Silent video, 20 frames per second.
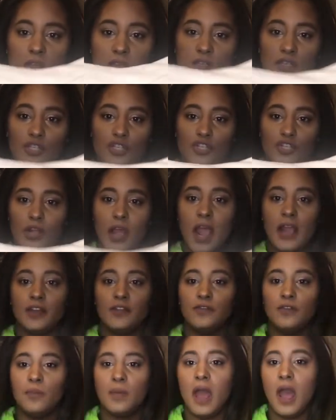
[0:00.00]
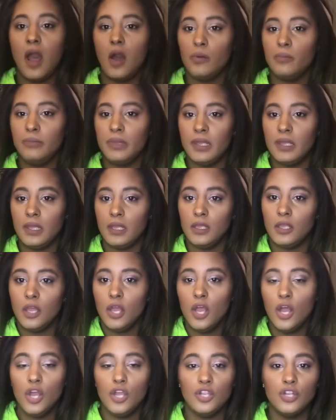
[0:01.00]
distract from how big
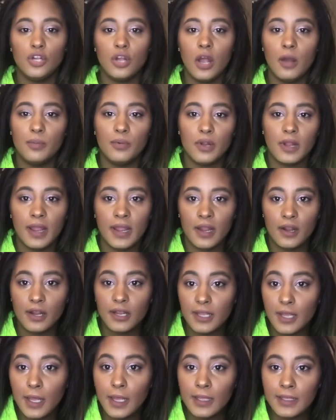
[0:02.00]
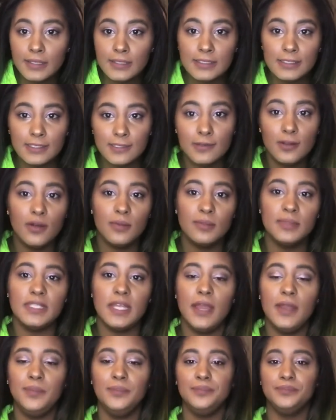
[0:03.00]
your upper area is. Do you know what I'm
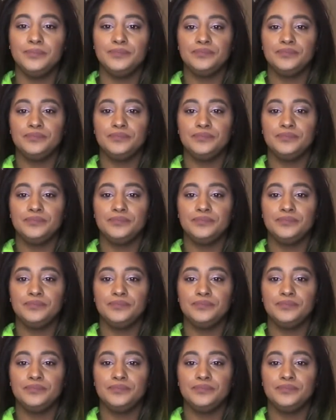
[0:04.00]
saying?